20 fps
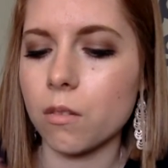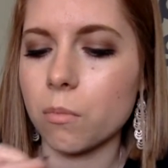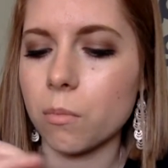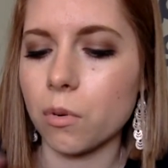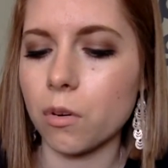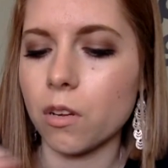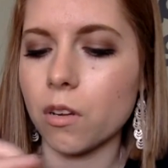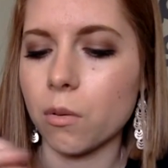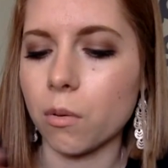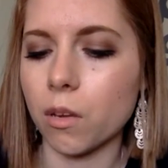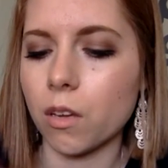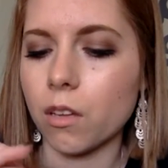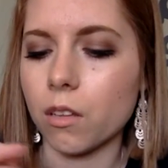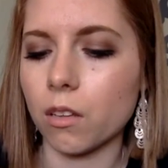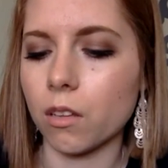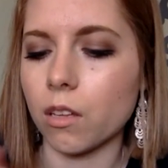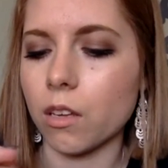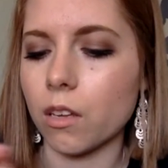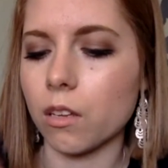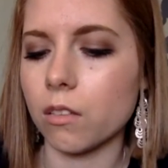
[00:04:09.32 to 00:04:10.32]
pretty
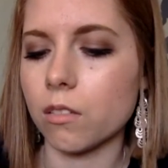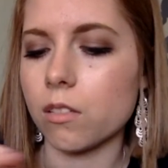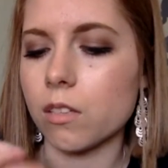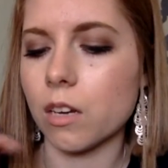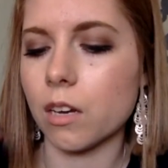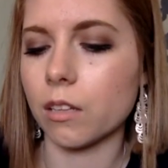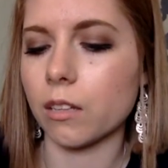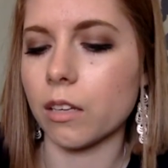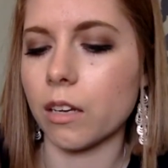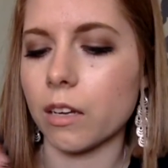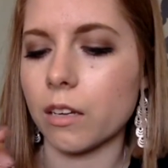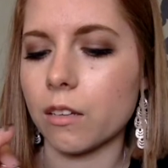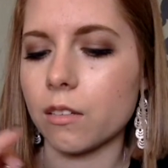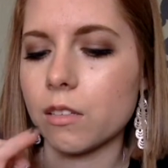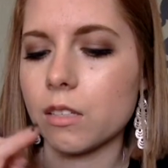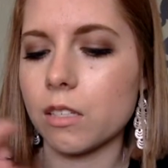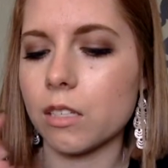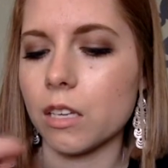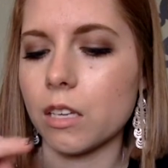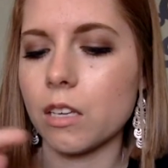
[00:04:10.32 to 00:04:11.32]
quickly. It's not like
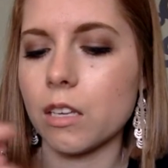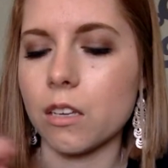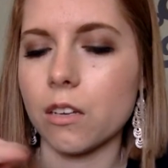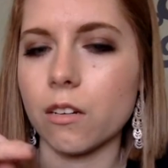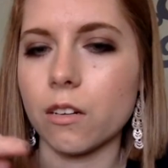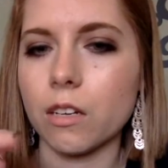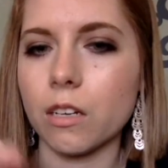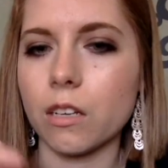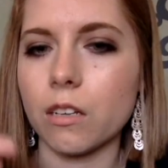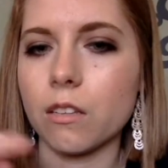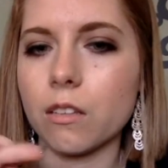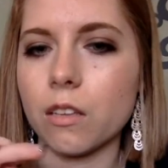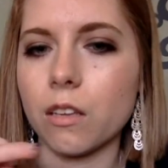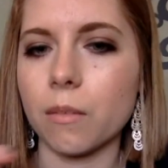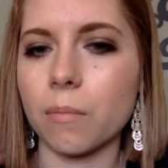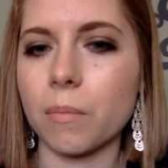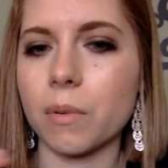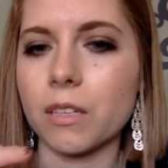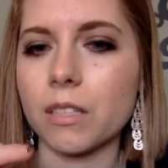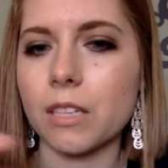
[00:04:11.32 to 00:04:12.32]
sticky or anything,
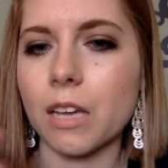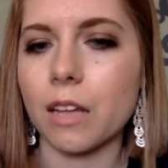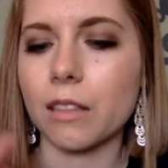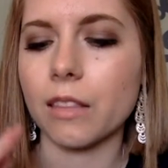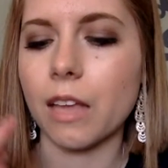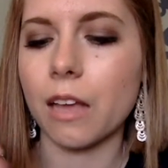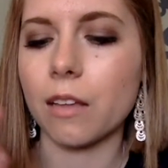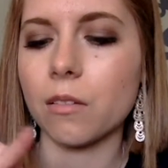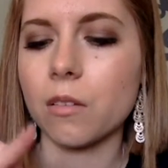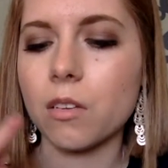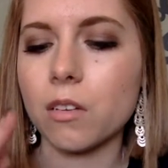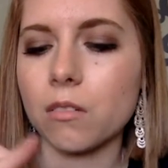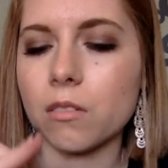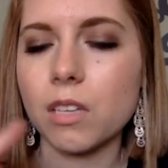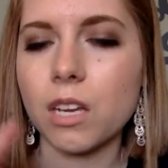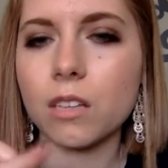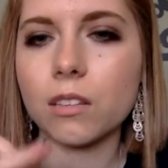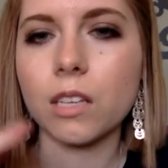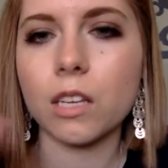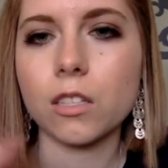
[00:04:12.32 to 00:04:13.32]
but it's got that, it's
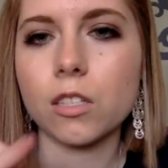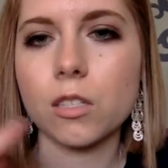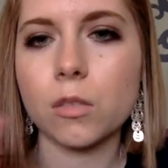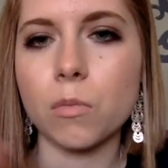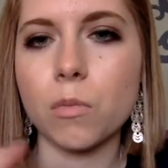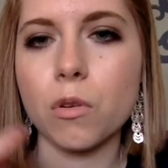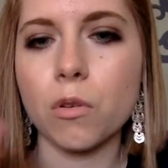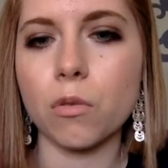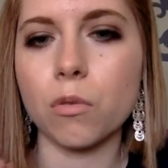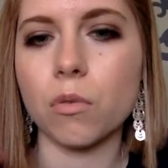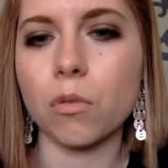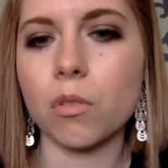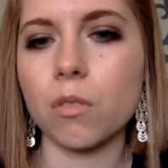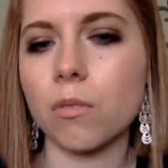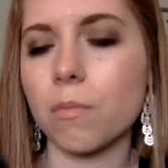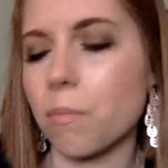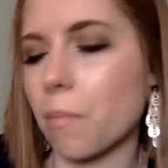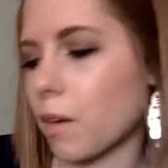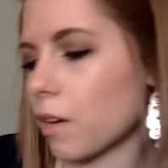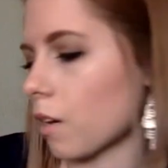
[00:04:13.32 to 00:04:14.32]
got that smooth
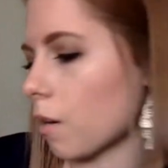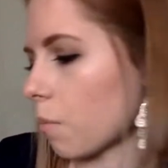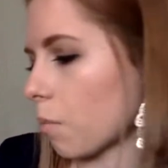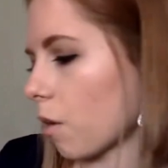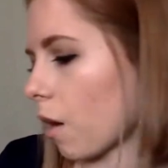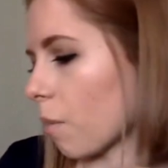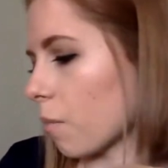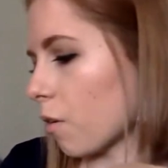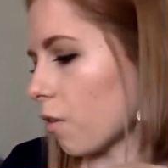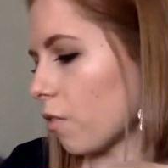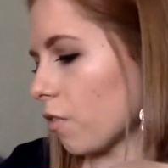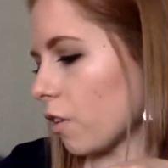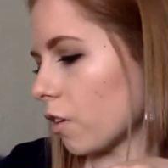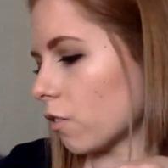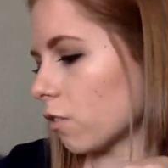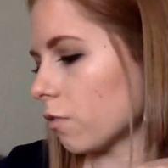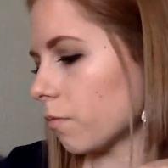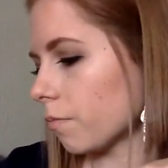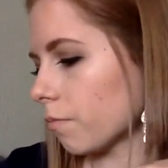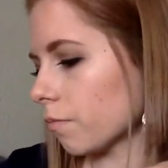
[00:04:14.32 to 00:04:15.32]
makeup primer
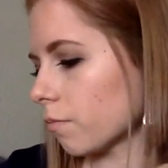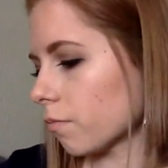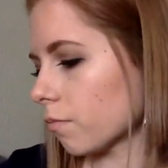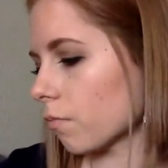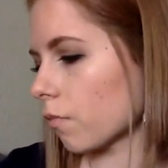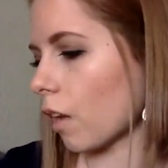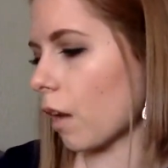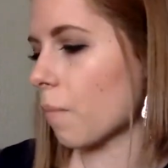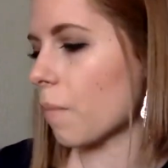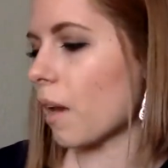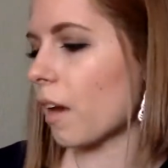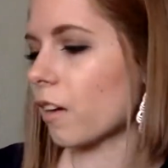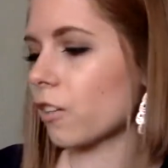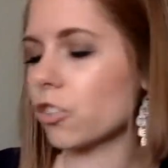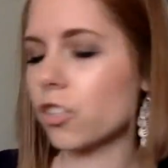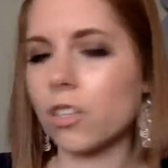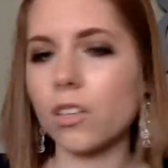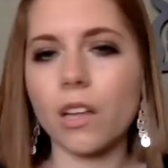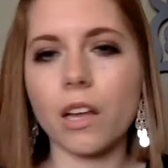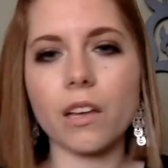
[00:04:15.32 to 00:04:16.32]
feel. I may
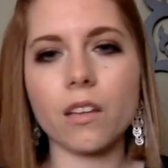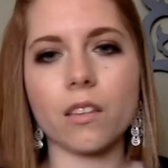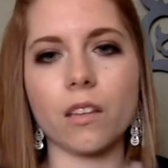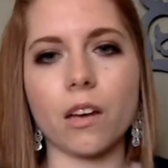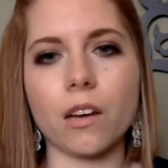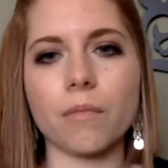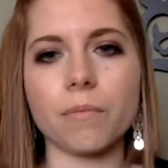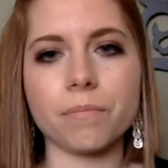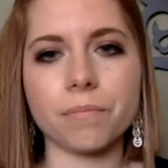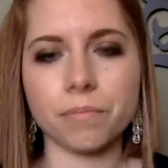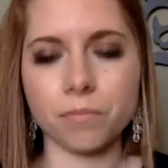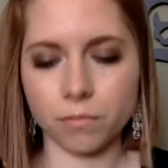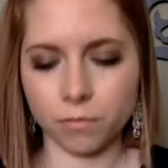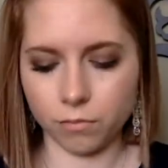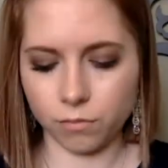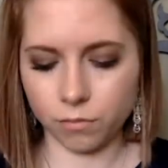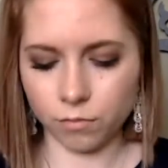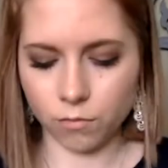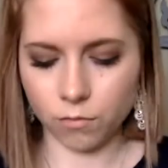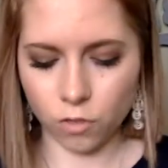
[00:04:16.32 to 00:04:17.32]
actually like that,
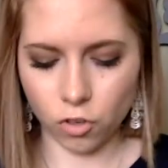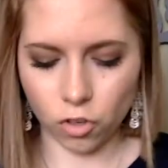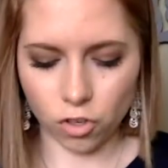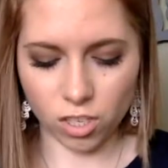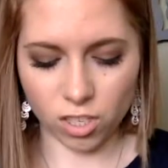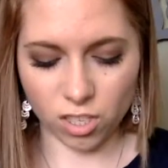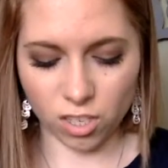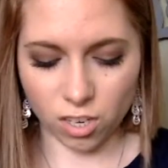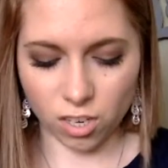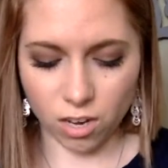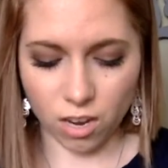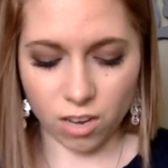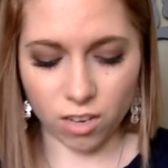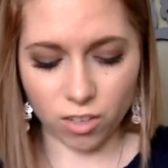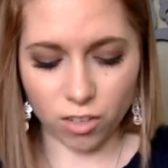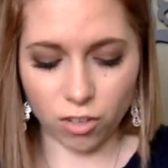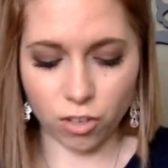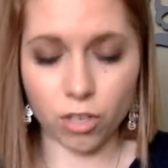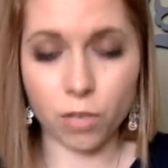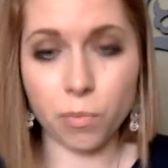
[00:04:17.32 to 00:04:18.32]
just as
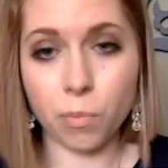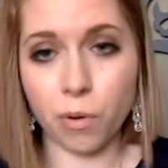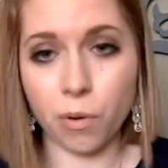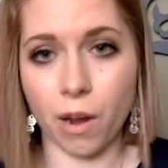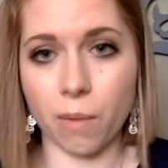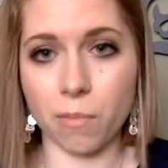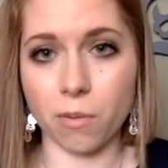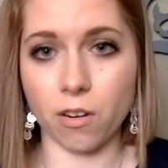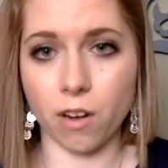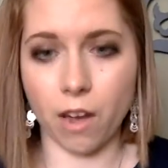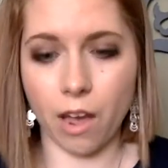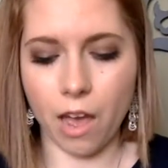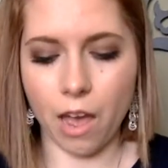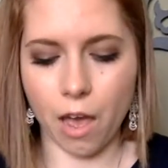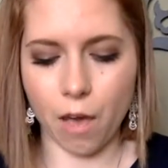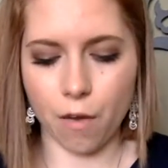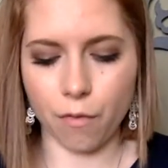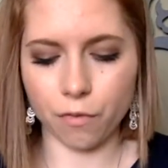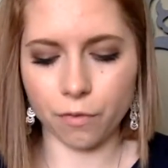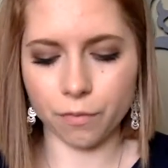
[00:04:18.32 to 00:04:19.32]
another good primer to
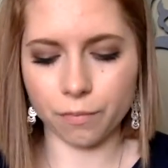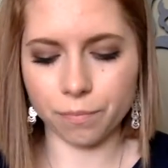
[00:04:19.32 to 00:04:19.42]
have.